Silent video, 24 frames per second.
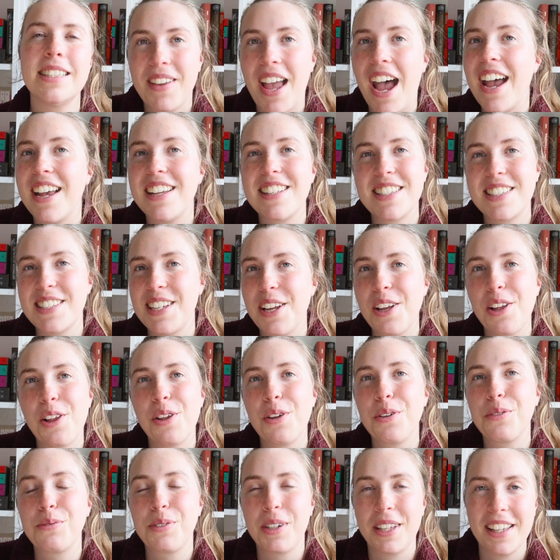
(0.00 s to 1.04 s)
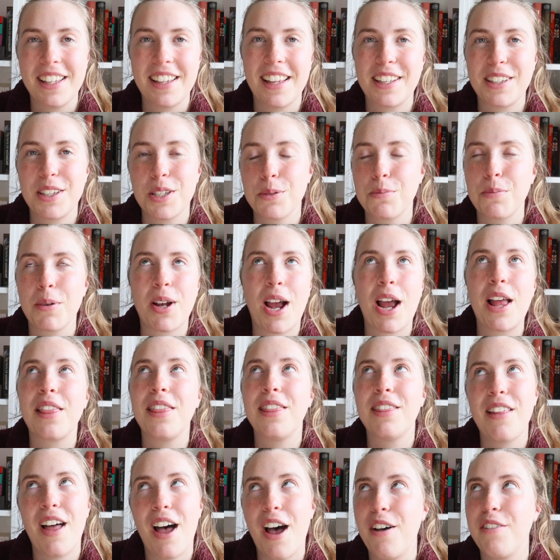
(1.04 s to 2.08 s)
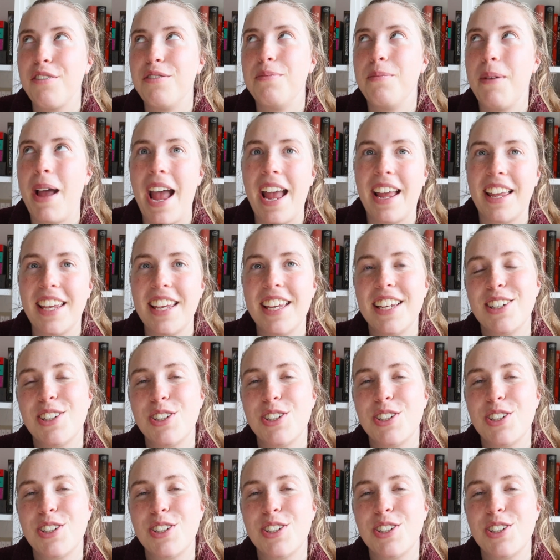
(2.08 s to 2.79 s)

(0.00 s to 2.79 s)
I still really like this book. I love Maggie.